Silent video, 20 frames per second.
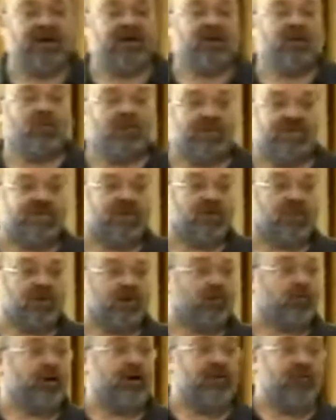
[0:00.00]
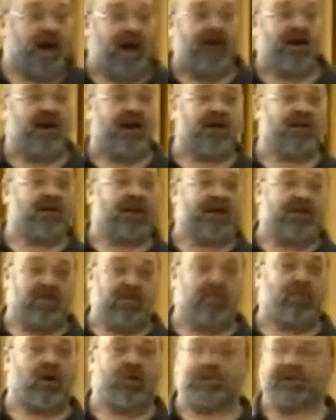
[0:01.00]
simply re-rate every
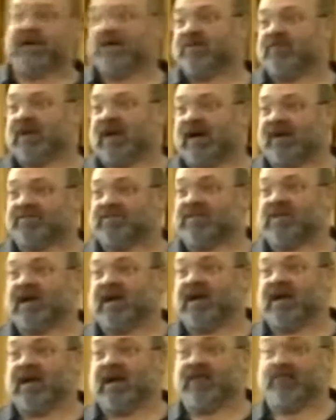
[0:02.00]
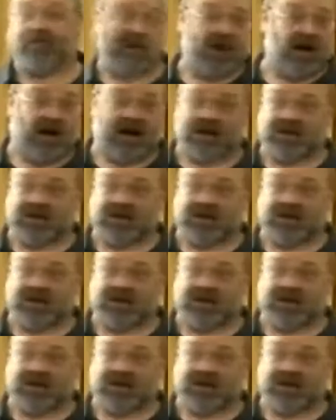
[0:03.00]
property in draft state every night.